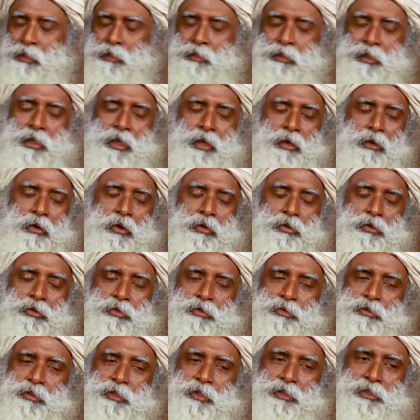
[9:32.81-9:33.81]
They are
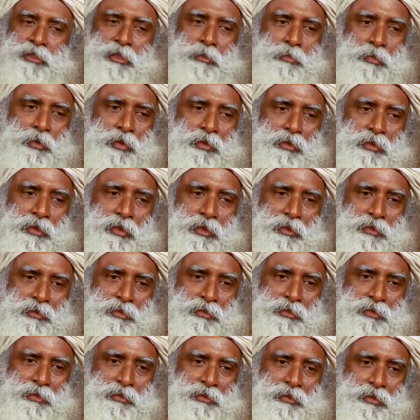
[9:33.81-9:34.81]
not three separate
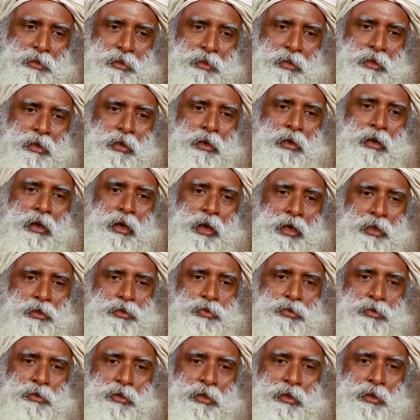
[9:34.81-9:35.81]
things.
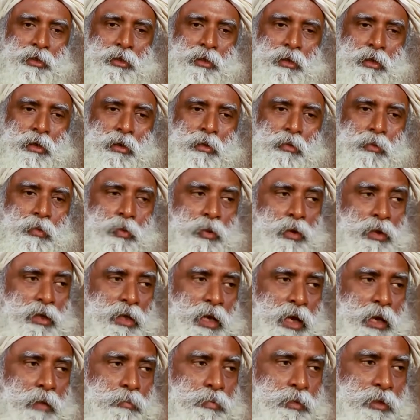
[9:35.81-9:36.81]
Actually, what
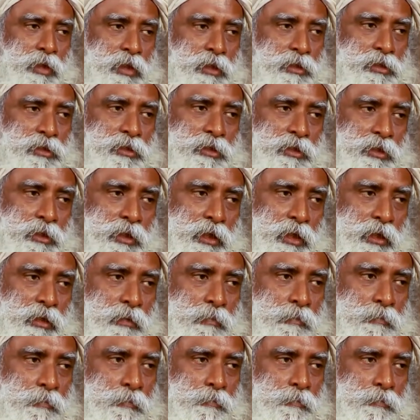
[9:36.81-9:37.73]
happened yesterday,